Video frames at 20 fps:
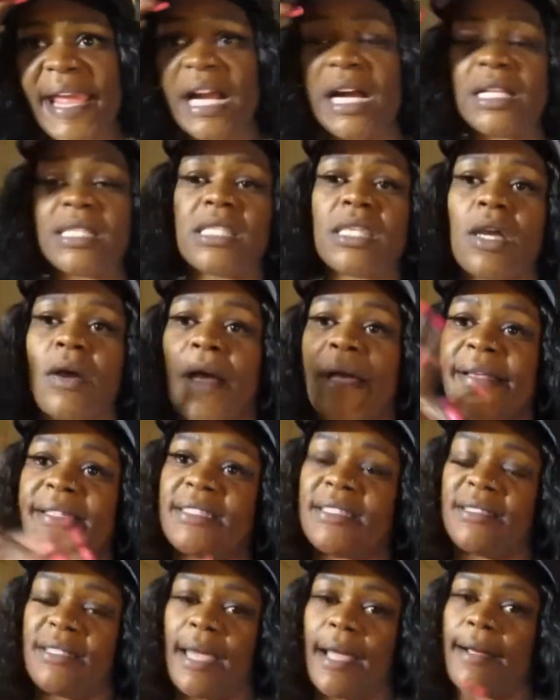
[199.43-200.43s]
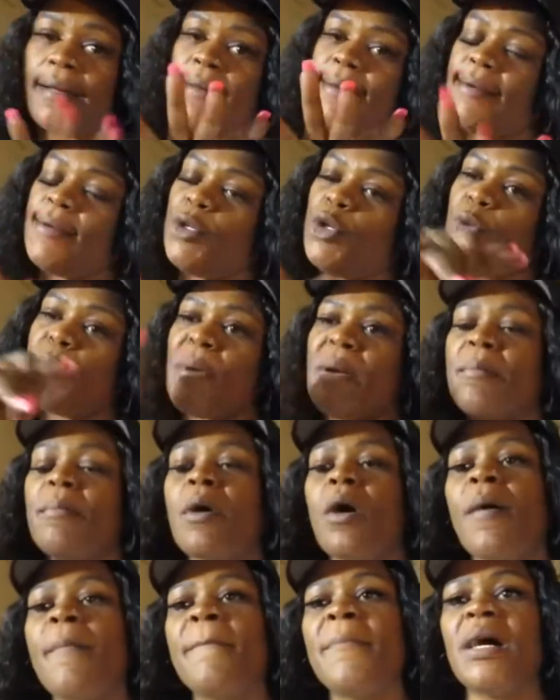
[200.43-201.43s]
until I stack a little bit
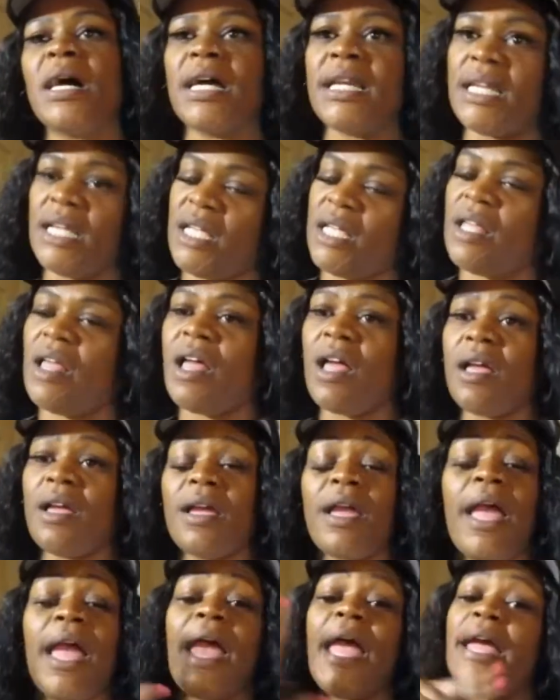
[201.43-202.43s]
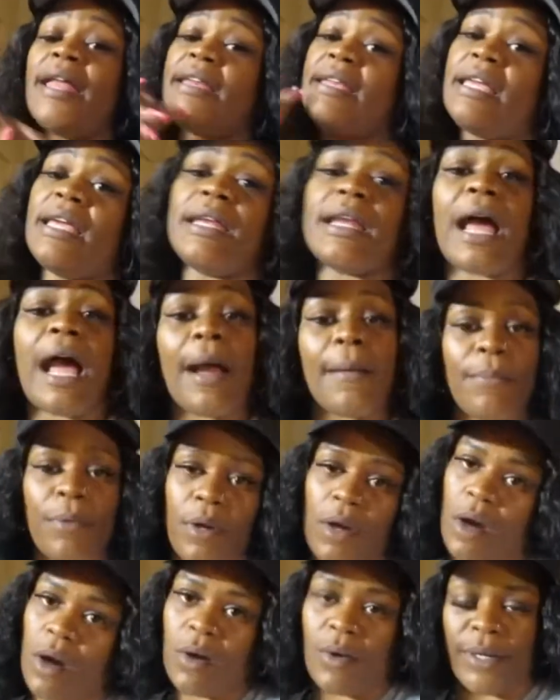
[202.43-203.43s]
more money, and then I'm
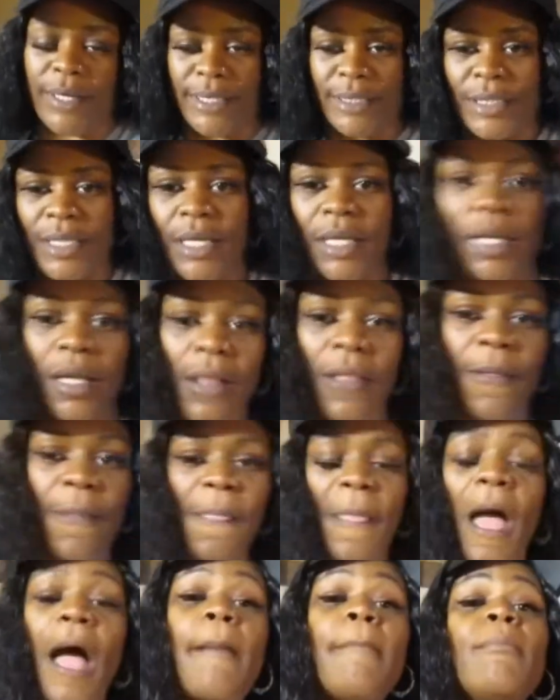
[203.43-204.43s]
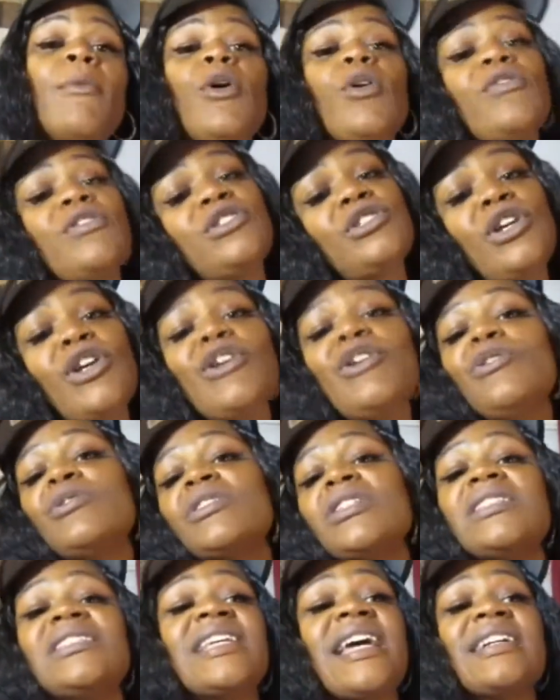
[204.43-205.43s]
gone. I'm moving to
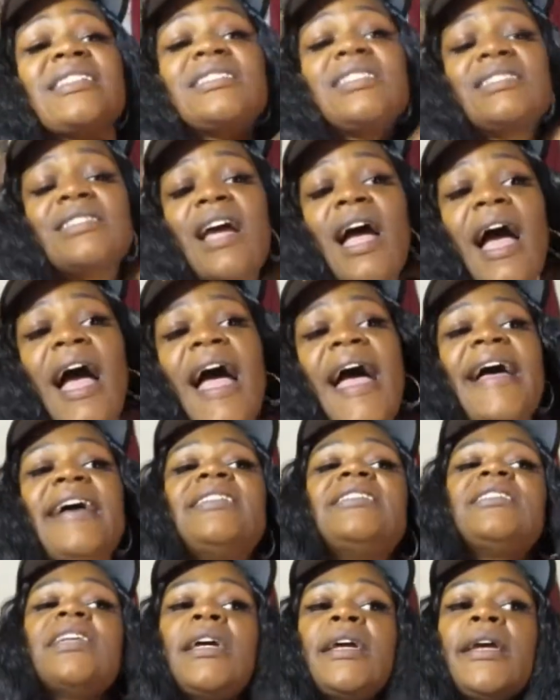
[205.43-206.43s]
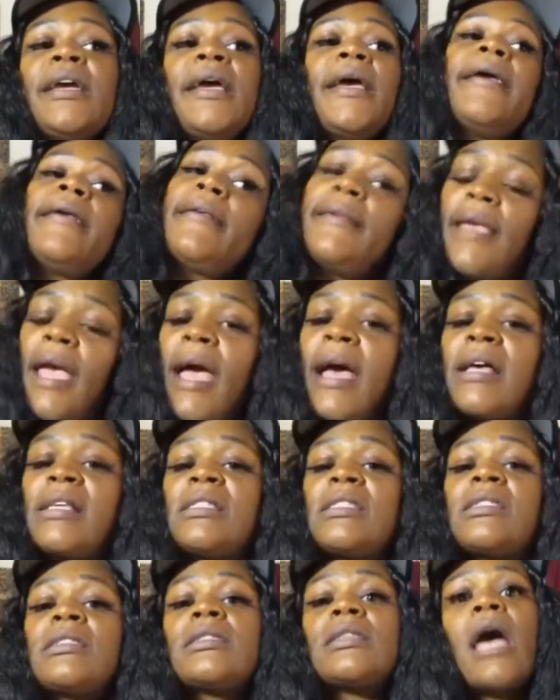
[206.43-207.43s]
Houston, Texas, guys.
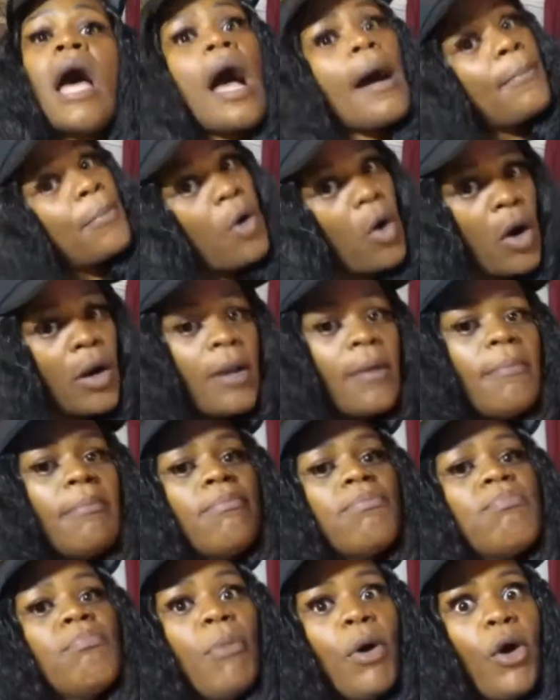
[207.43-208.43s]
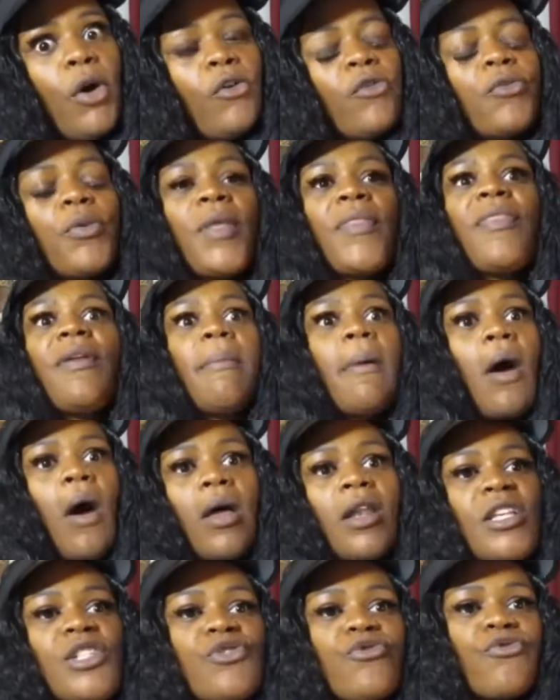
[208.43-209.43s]
Yes, I'm gonna move with the
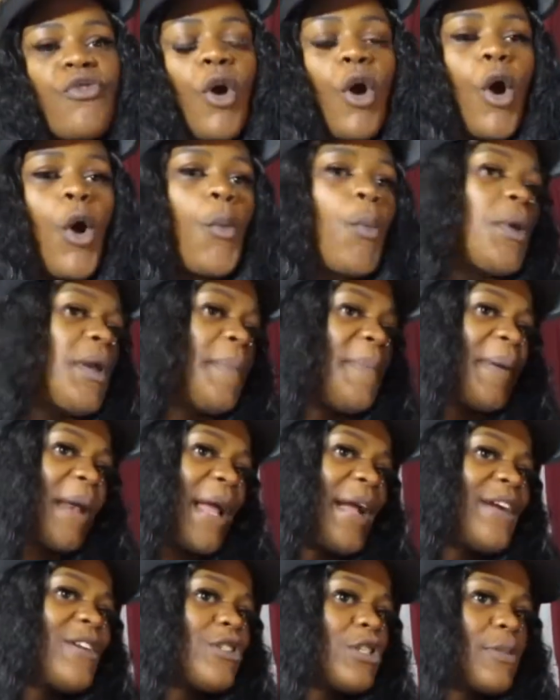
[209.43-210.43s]
Ball Is Wrong, where the players